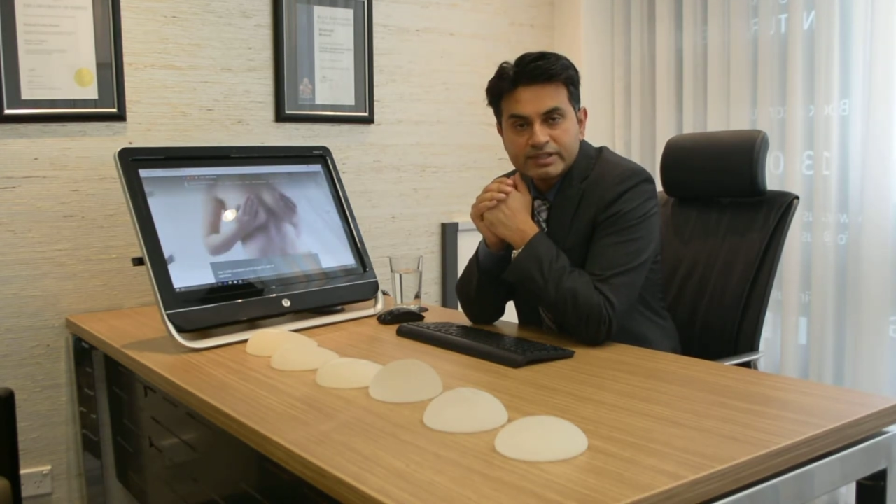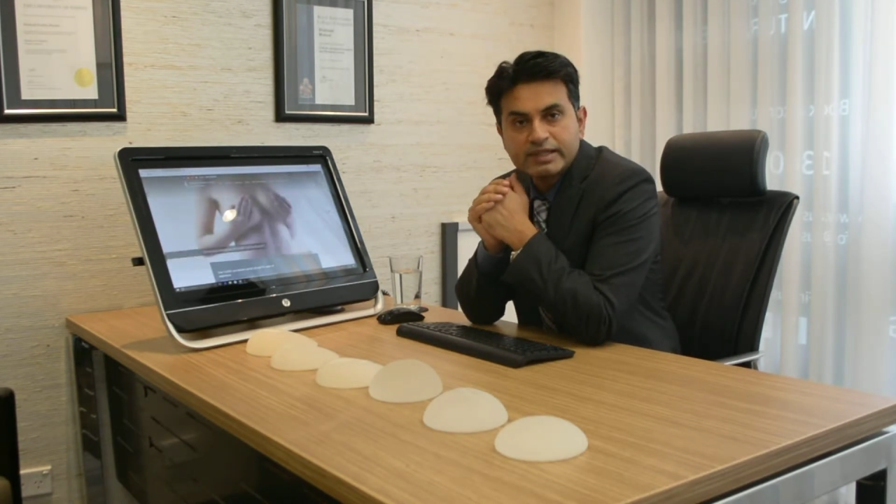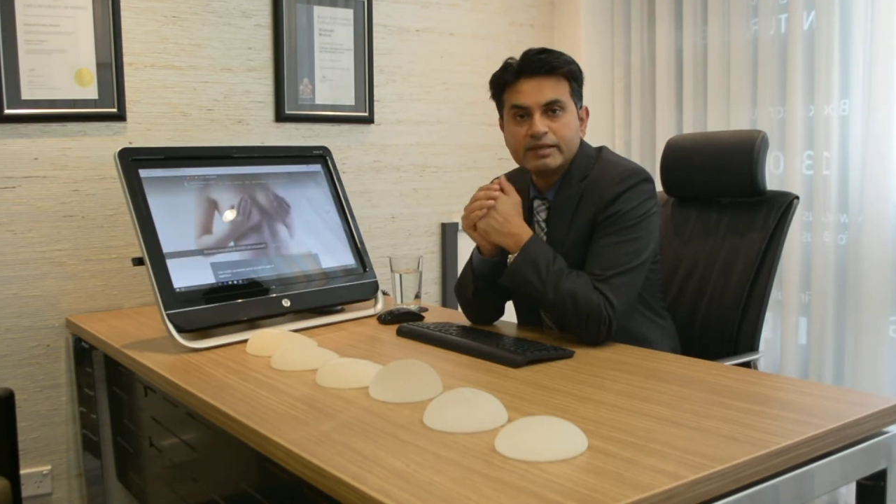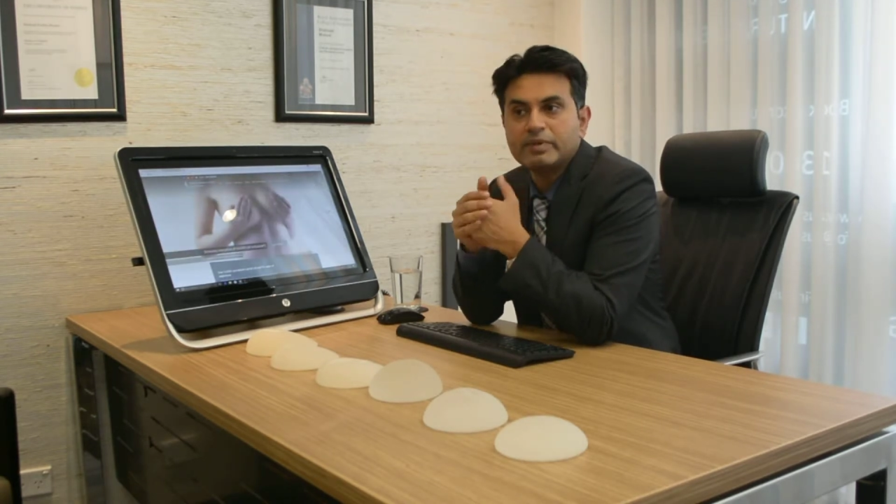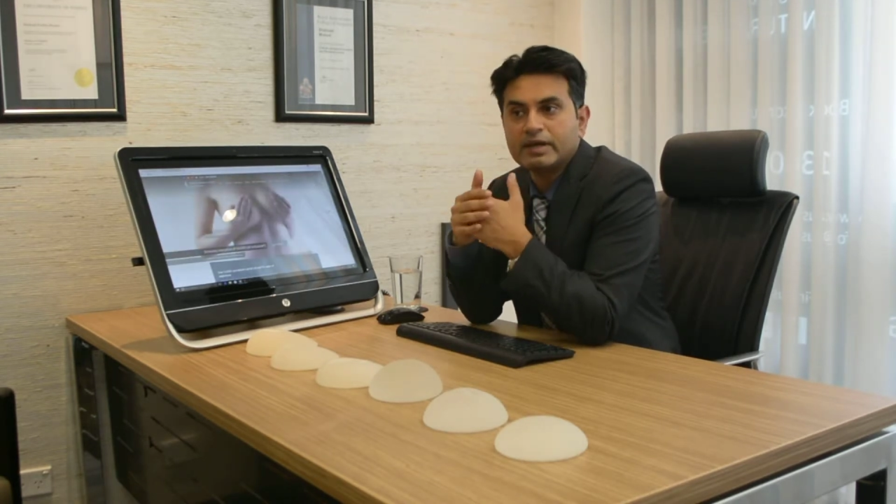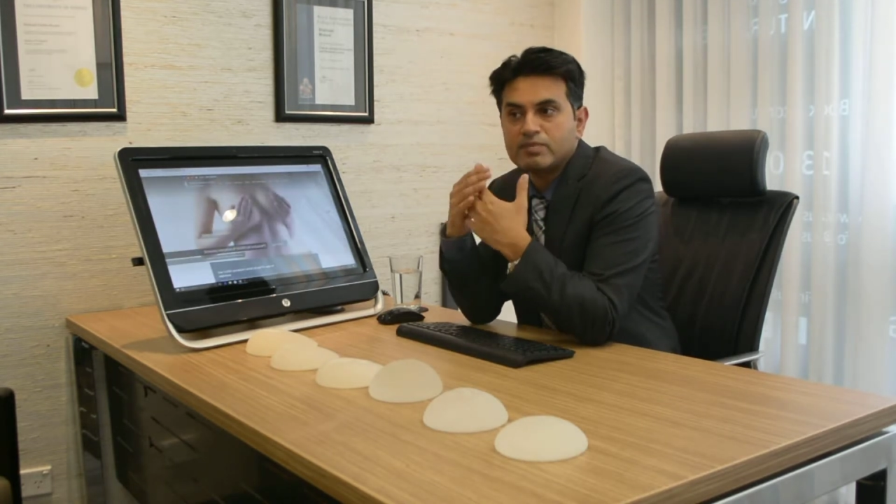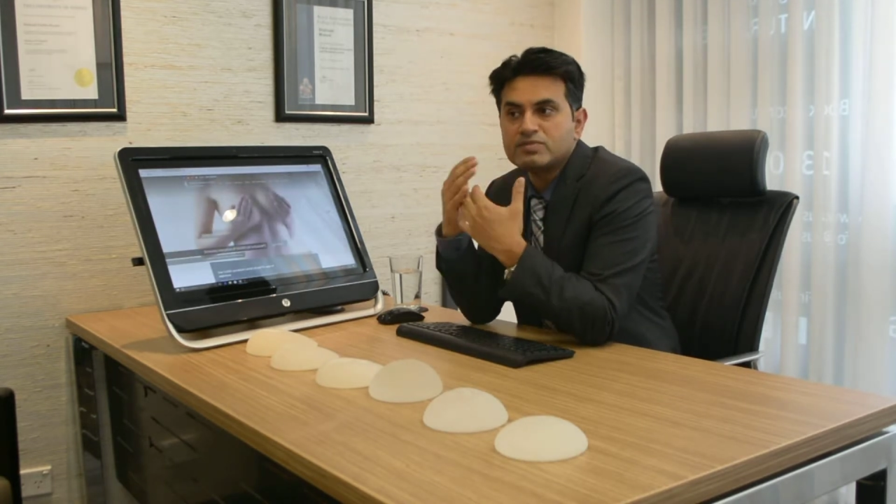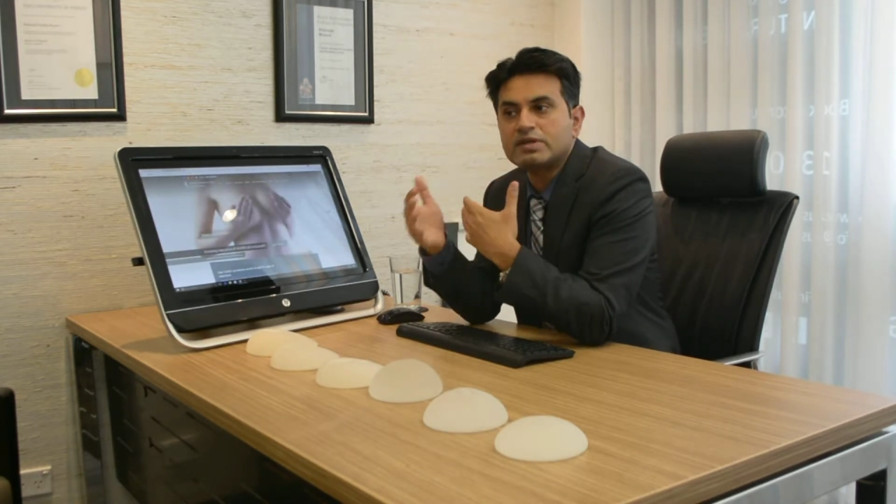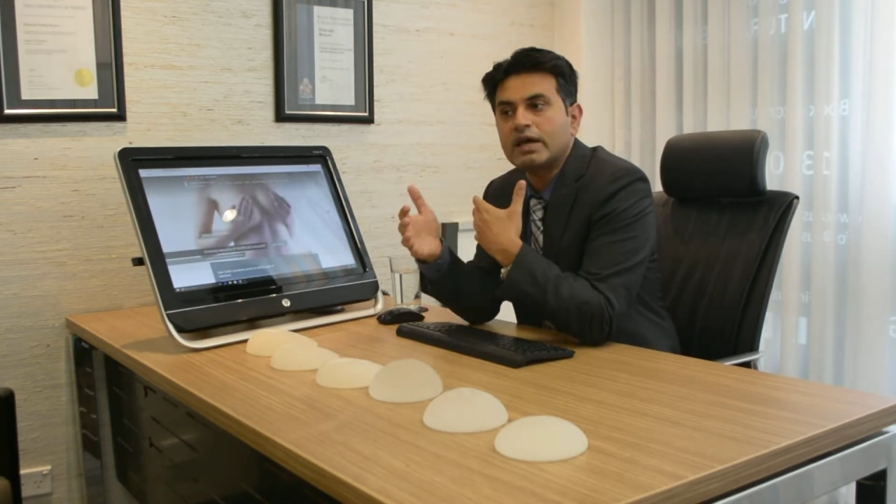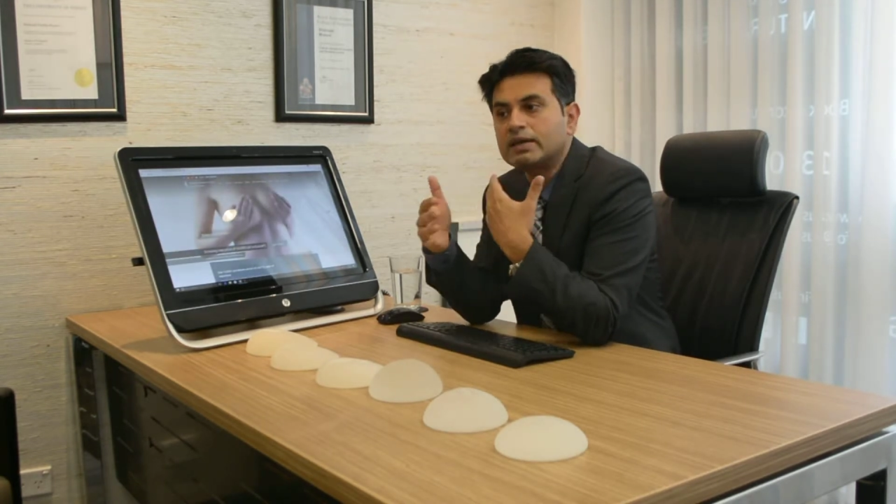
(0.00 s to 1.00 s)
skin becomes
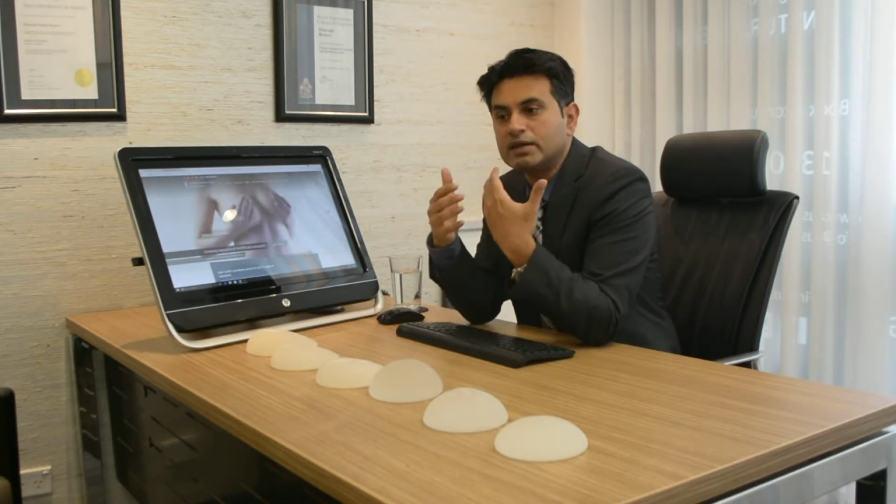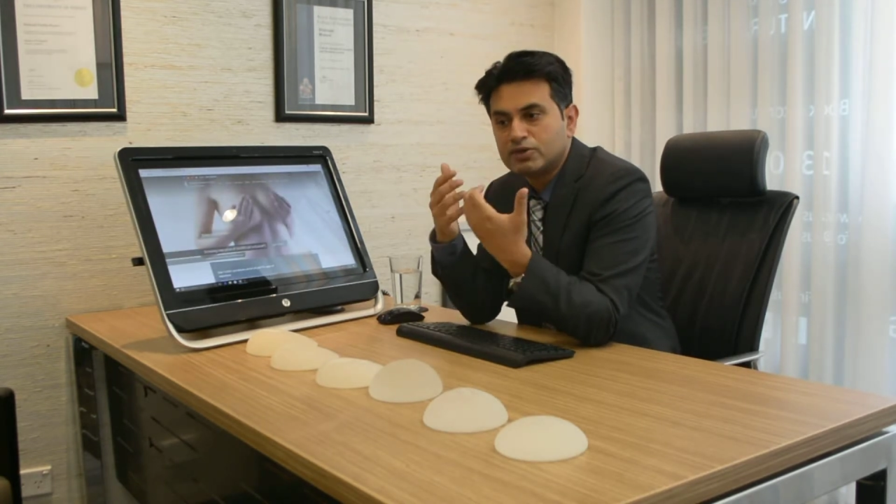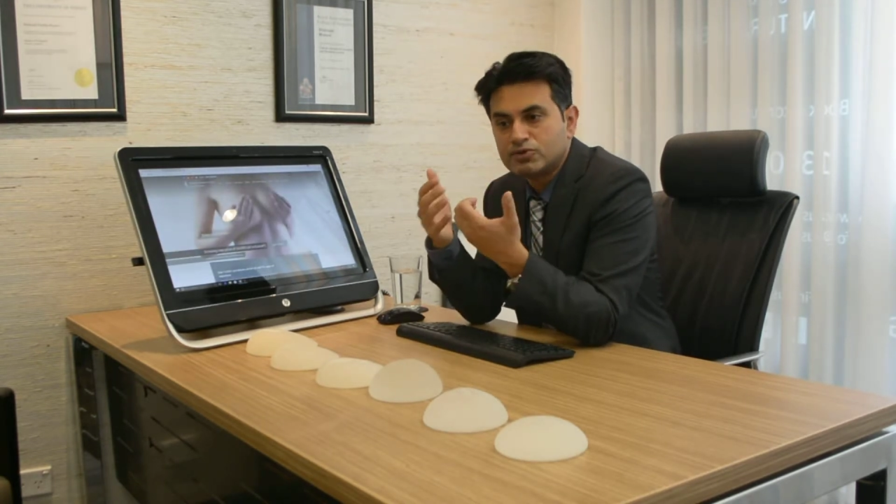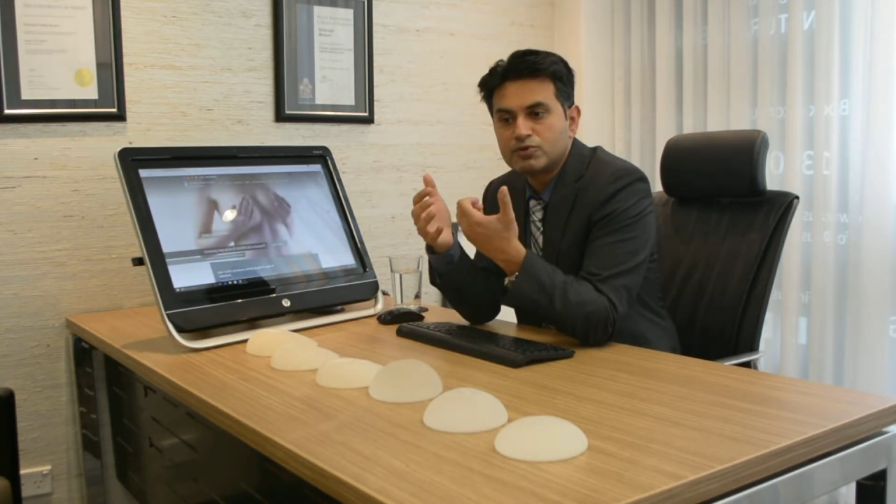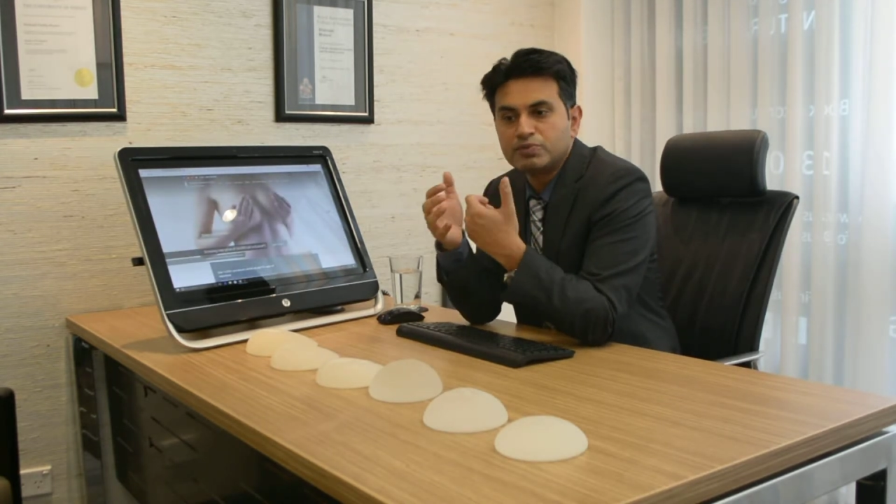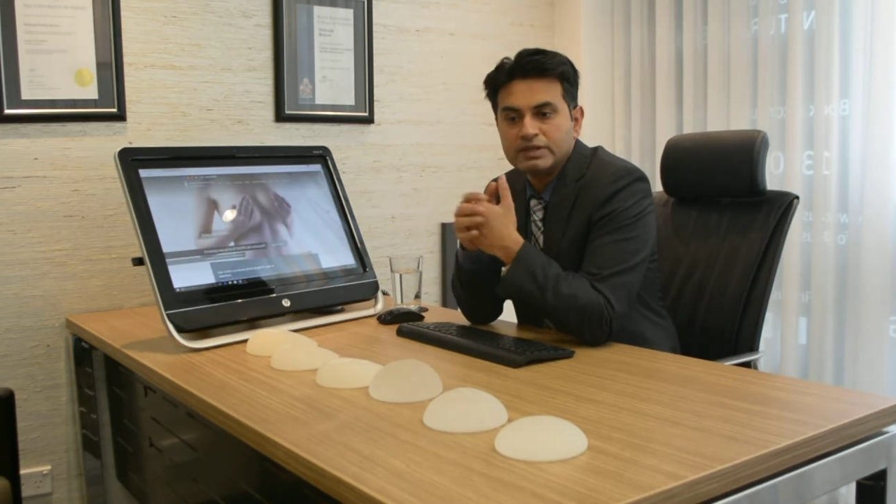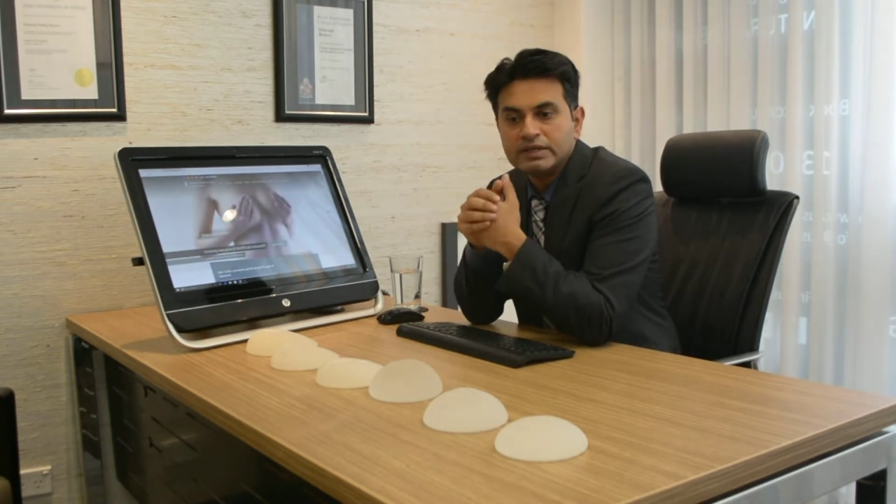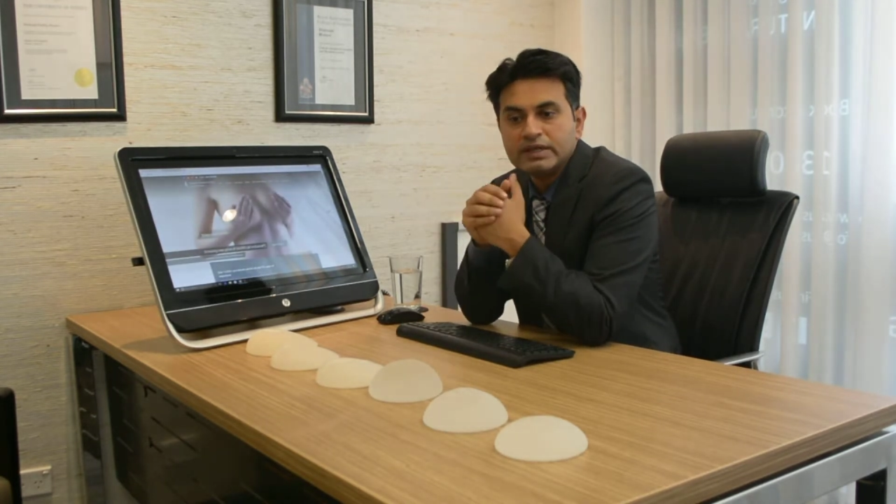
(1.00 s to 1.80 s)
saggy and droopy.